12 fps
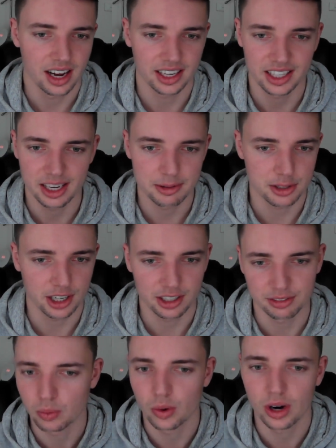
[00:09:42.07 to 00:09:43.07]
I can keep
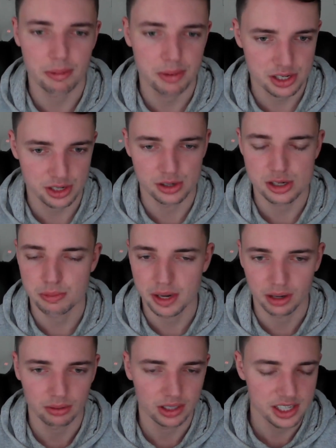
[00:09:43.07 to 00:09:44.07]
track of what episode is
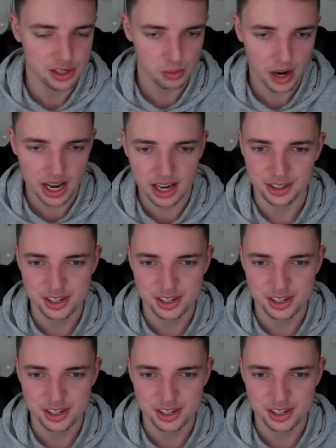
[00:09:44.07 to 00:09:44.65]
being released when.